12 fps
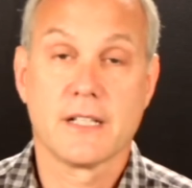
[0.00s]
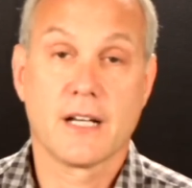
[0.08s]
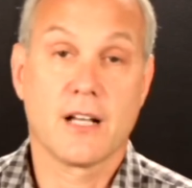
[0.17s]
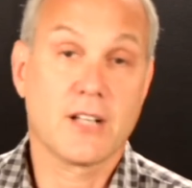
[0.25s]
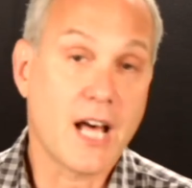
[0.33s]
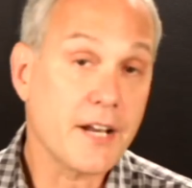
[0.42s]
A
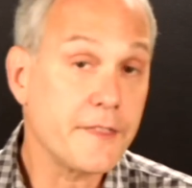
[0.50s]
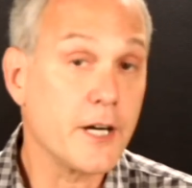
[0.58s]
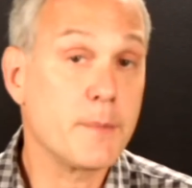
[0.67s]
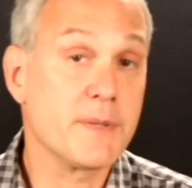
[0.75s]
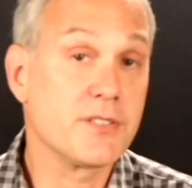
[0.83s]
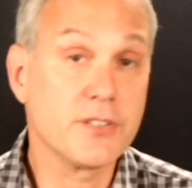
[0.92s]
lot of
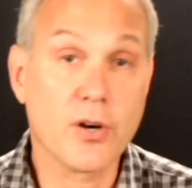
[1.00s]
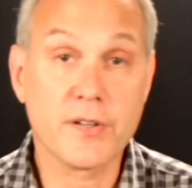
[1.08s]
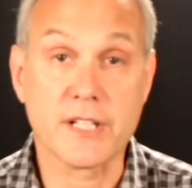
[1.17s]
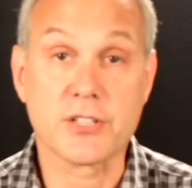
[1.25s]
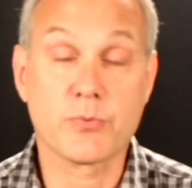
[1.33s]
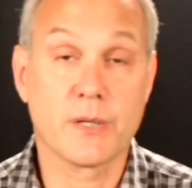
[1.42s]
therapists know
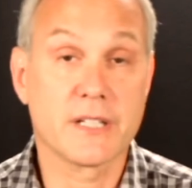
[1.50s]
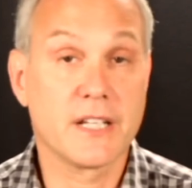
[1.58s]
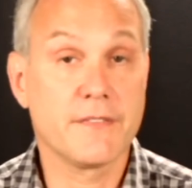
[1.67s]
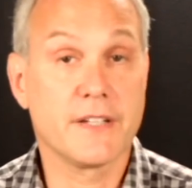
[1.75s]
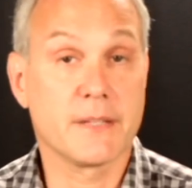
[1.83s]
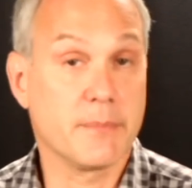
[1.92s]
this when
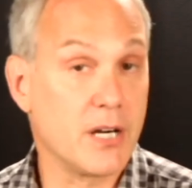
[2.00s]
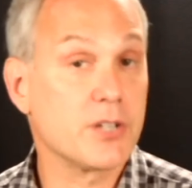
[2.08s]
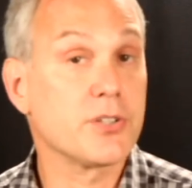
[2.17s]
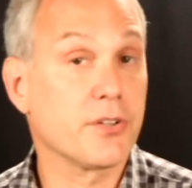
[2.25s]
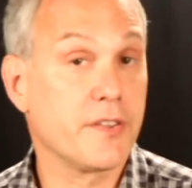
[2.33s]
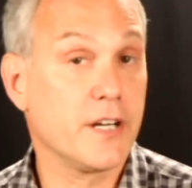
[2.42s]
giving
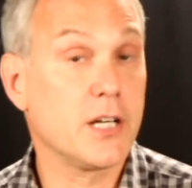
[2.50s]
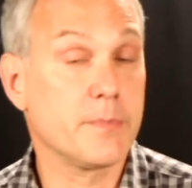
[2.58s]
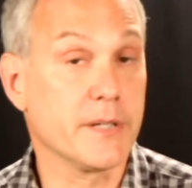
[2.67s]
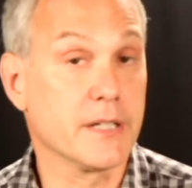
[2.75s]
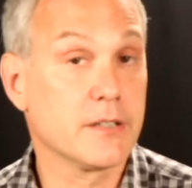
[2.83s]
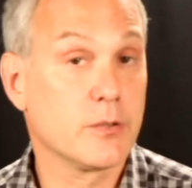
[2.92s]
marital
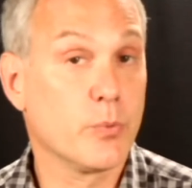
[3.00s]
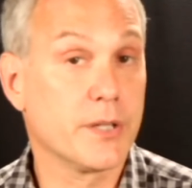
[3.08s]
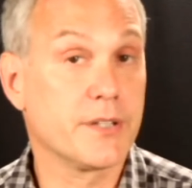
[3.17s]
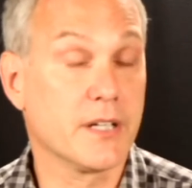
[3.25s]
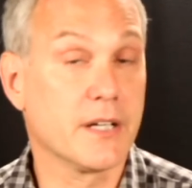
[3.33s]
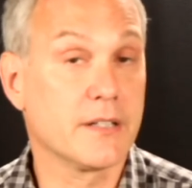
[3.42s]
therapy with
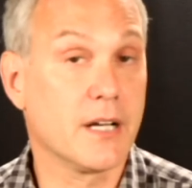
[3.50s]
a,